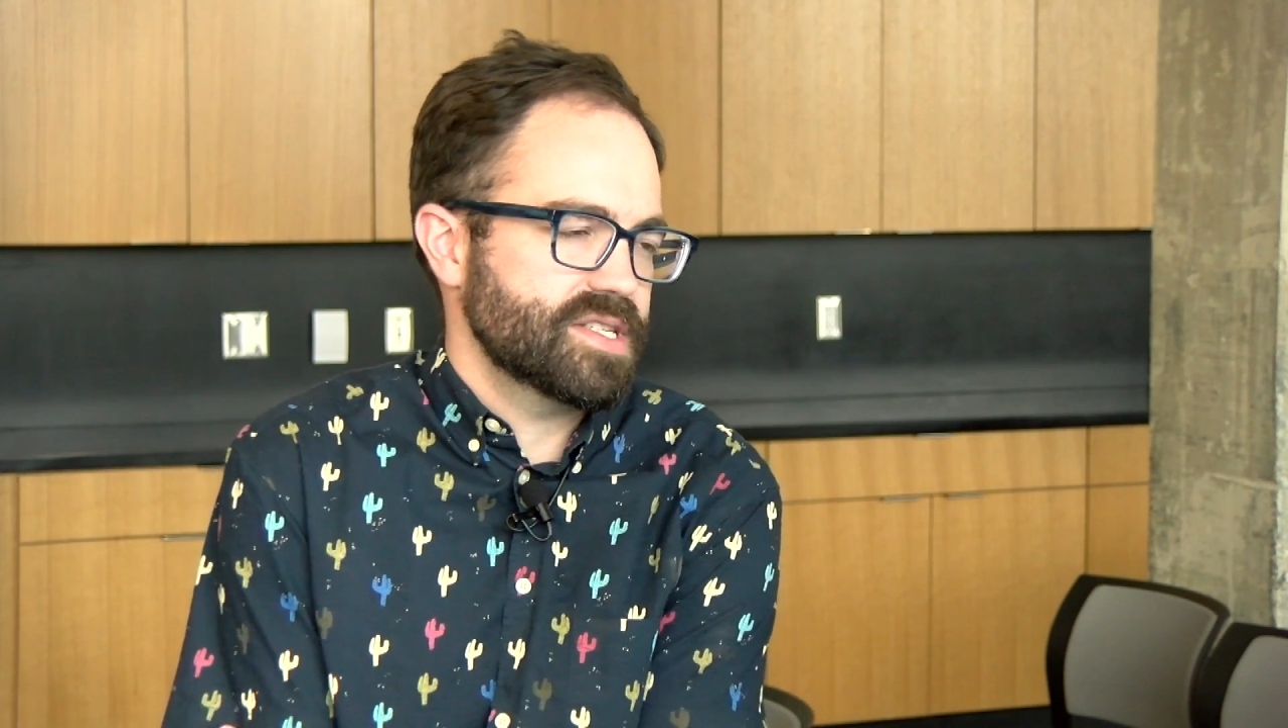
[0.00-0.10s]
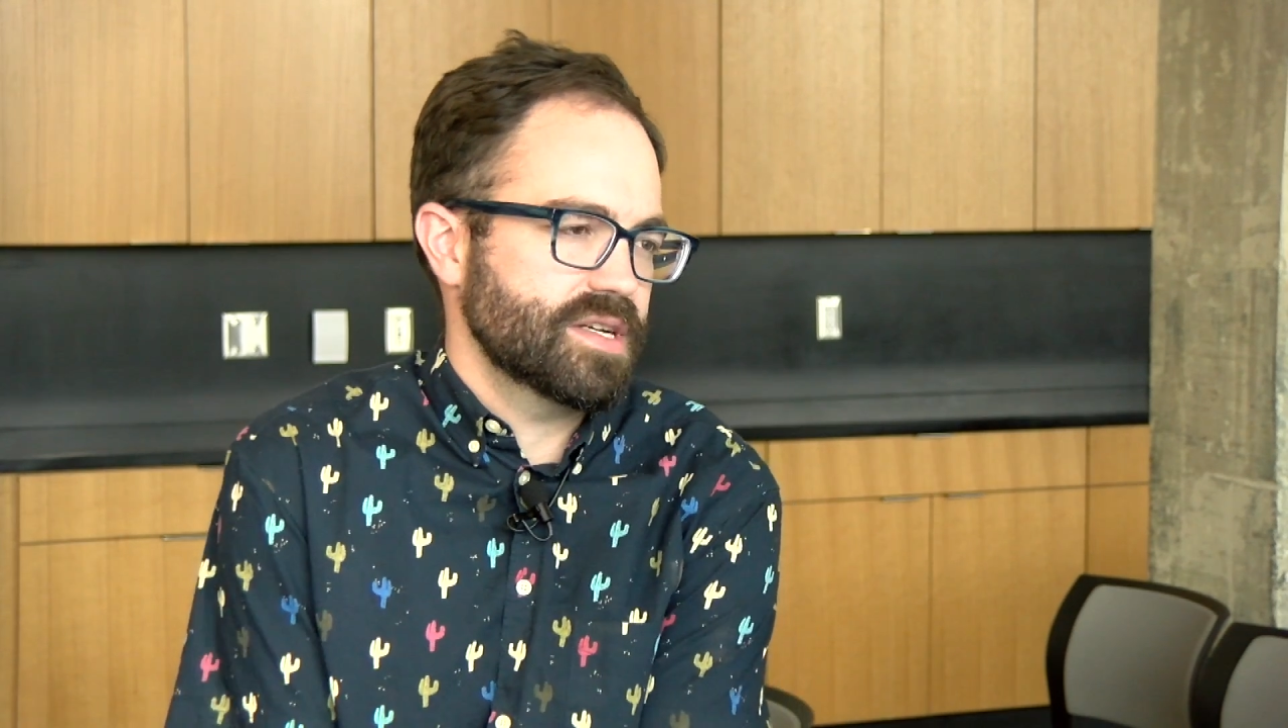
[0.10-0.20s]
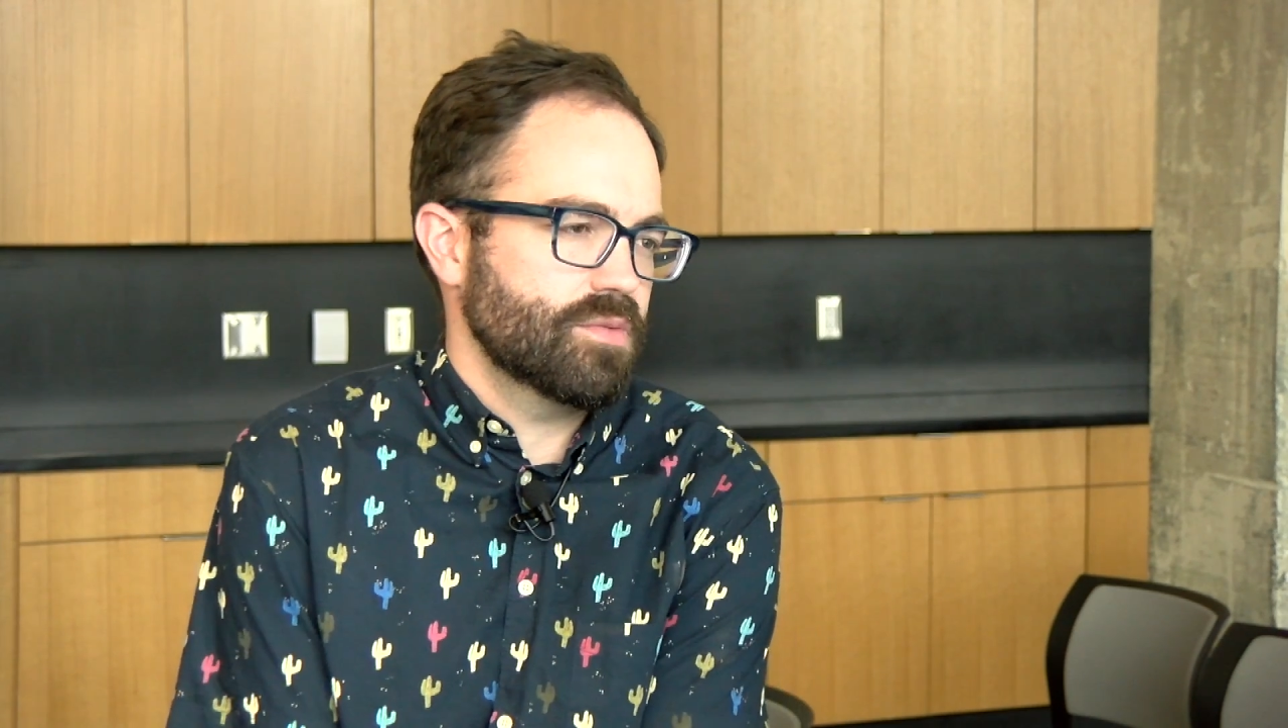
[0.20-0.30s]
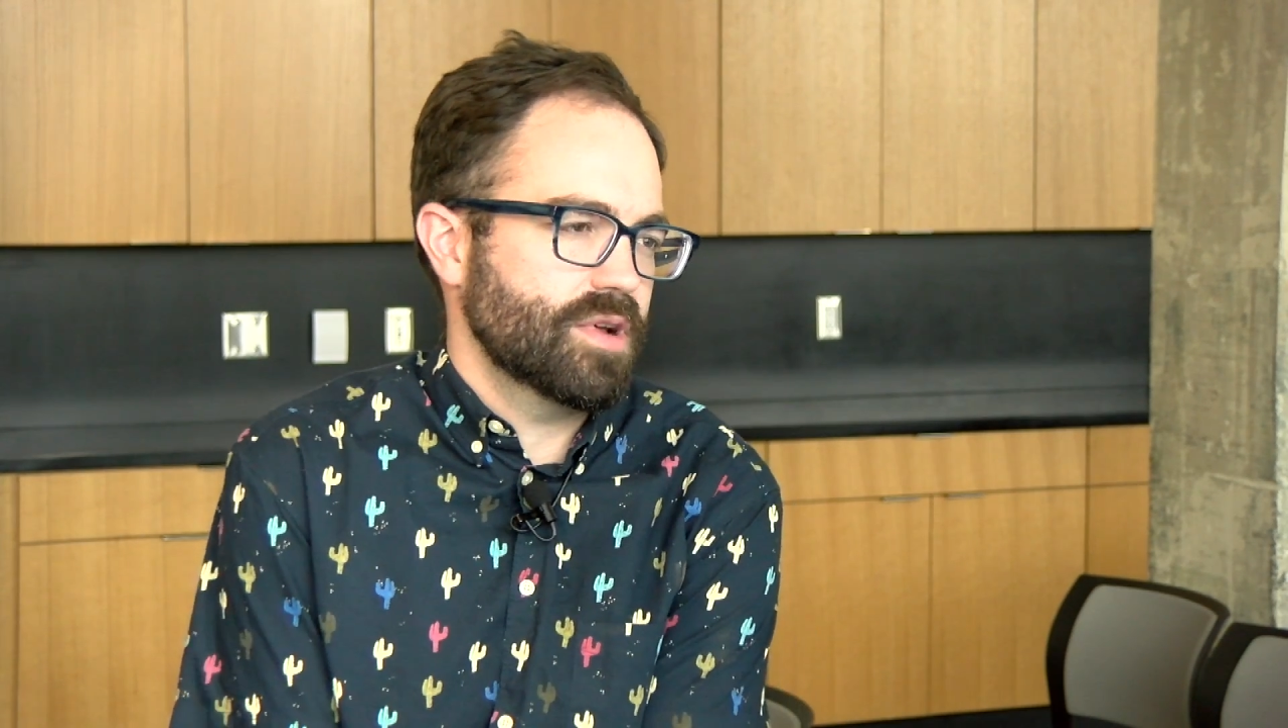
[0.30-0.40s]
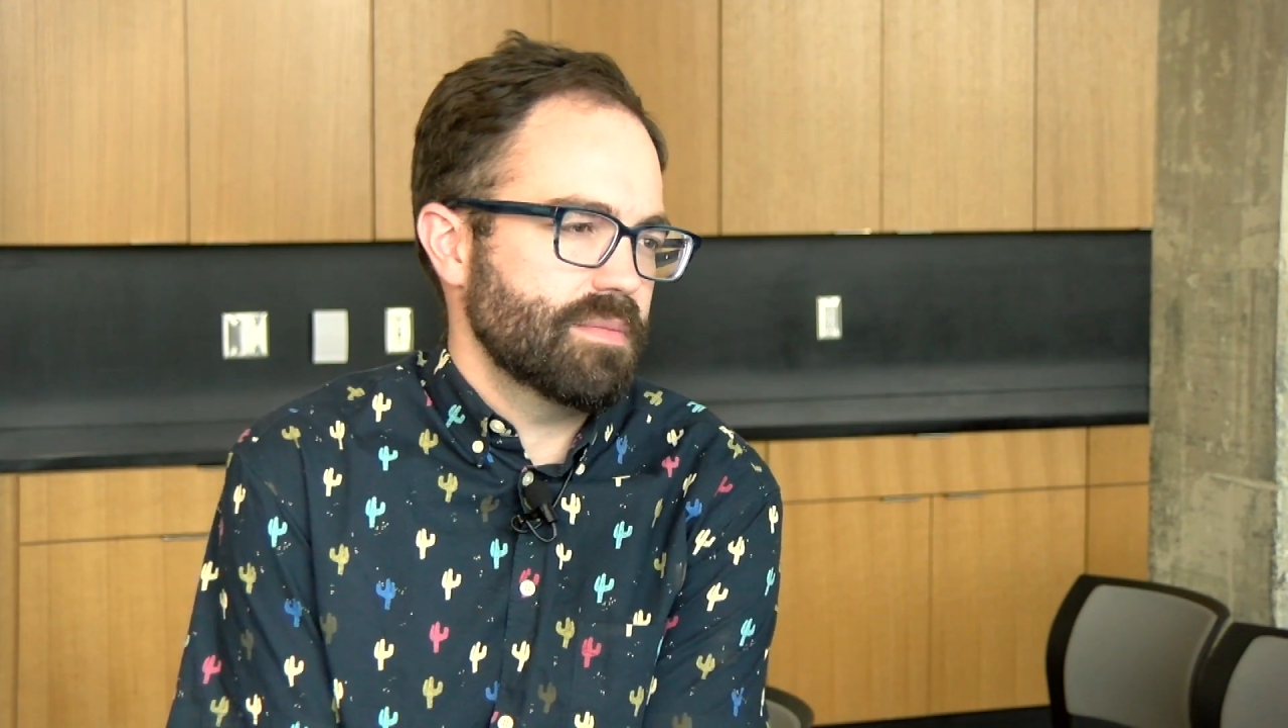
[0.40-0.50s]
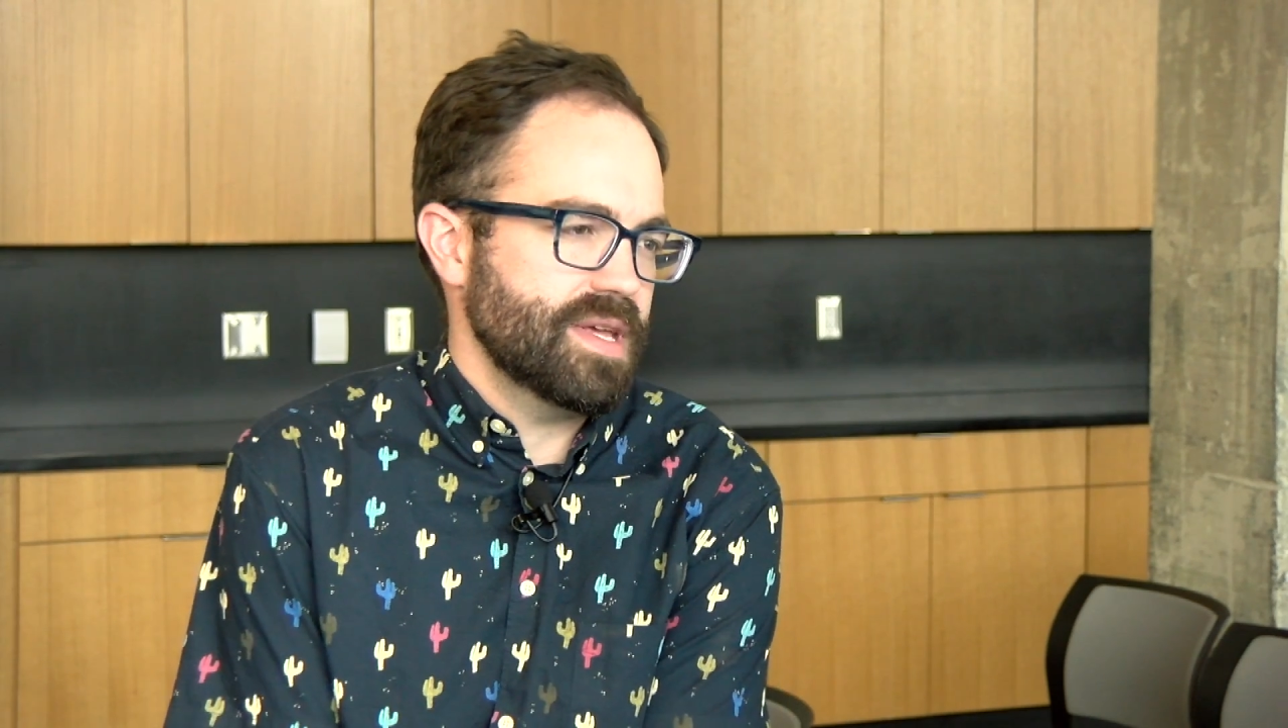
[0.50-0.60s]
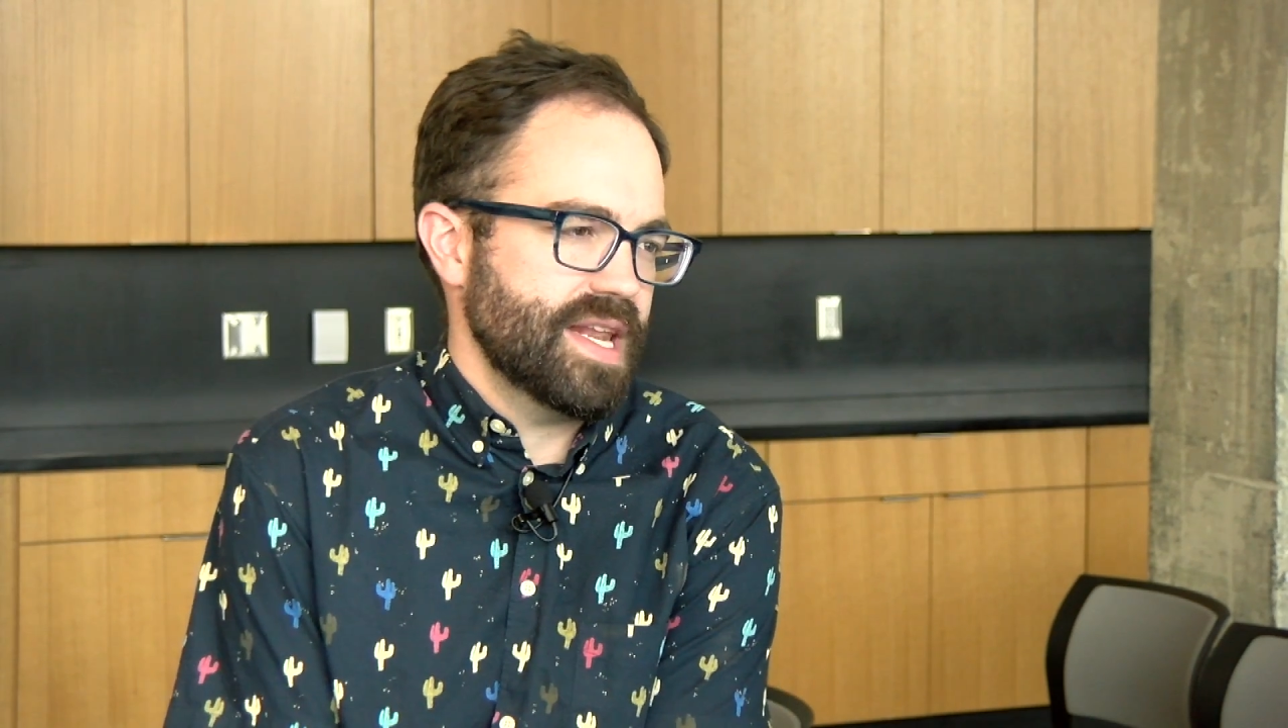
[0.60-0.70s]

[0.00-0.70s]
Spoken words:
to want to be